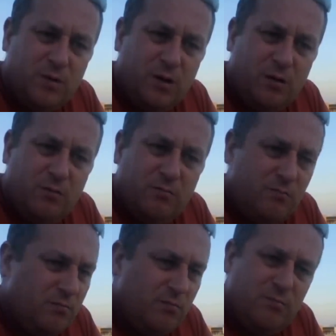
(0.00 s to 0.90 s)
You know,
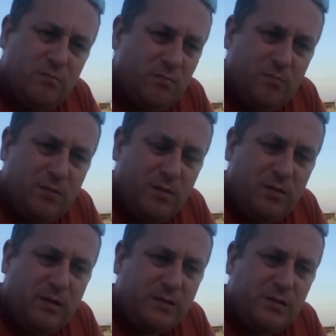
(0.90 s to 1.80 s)

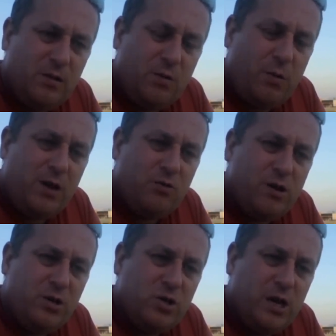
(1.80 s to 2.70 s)
that's the only way to
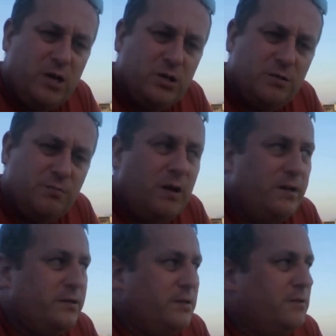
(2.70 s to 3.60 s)
create change in
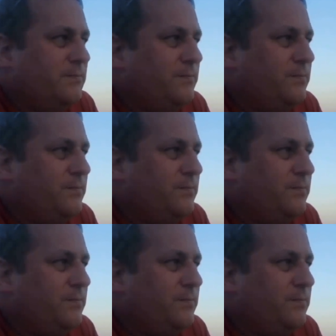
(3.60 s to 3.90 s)
places."